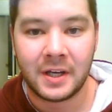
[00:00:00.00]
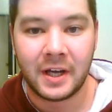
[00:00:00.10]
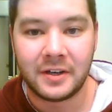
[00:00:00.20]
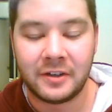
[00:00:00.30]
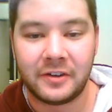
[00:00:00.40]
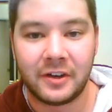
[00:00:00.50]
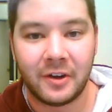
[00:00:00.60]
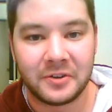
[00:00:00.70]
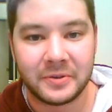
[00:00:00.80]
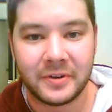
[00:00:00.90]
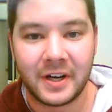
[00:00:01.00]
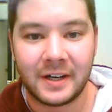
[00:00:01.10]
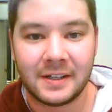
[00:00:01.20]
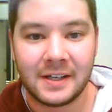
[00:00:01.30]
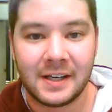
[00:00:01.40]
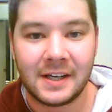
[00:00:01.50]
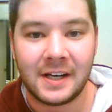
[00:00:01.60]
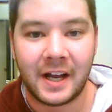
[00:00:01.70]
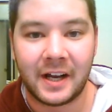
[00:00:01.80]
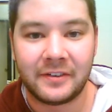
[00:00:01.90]
And she said no, she would not.
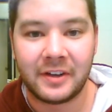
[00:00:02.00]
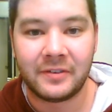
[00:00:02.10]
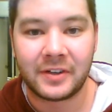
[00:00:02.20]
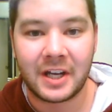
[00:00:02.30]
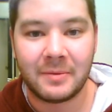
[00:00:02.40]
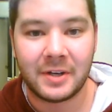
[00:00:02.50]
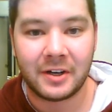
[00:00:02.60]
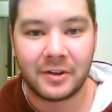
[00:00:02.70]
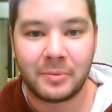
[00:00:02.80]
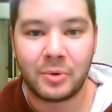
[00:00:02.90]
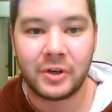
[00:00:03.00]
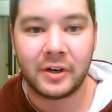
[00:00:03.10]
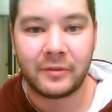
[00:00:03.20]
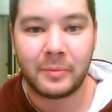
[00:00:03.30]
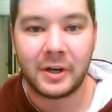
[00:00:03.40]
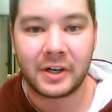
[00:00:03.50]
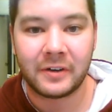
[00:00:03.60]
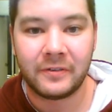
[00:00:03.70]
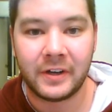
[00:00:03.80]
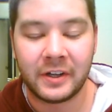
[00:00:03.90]
And I said, if it came down to the point of America
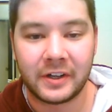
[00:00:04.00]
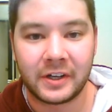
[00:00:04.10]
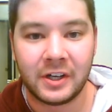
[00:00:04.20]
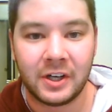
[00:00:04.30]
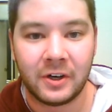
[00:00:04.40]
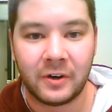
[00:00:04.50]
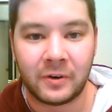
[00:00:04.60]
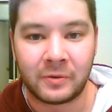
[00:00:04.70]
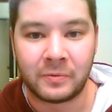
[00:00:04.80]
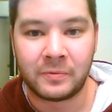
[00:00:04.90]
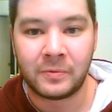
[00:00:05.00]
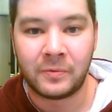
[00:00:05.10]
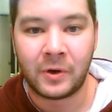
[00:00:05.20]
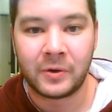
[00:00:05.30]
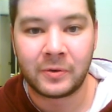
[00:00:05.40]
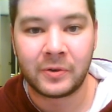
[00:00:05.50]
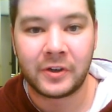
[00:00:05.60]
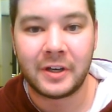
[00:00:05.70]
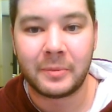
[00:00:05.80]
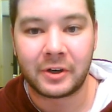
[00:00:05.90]
failing or voting with the
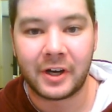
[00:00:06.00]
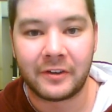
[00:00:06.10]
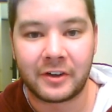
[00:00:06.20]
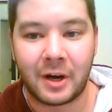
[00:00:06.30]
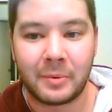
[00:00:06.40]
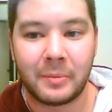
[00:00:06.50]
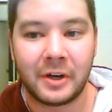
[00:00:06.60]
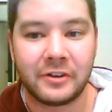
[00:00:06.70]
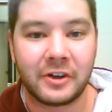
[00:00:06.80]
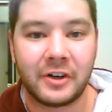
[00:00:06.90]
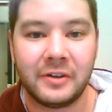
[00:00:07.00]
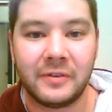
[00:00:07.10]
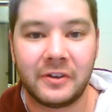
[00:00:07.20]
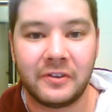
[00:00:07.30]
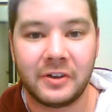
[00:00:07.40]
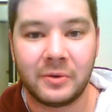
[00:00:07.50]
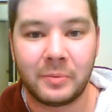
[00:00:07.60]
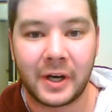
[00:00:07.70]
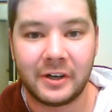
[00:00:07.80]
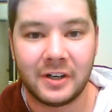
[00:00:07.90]
Democrats, compromising on even a single
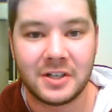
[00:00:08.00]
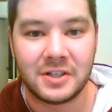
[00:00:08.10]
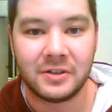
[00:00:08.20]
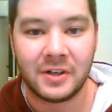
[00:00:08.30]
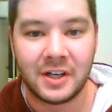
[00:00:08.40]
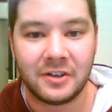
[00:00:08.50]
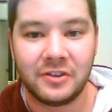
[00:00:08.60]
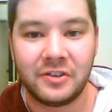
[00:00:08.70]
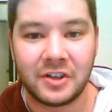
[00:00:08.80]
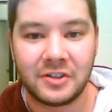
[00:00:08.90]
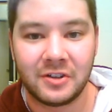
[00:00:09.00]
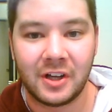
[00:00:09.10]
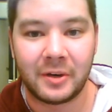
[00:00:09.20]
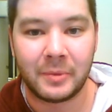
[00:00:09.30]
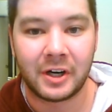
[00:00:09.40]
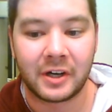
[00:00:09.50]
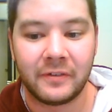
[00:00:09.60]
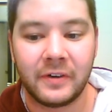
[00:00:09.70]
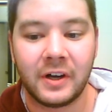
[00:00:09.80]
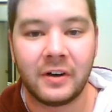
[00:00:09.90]
minor issue, she said she'd let America
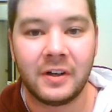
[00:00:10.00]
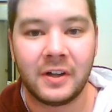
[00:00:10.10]
fail.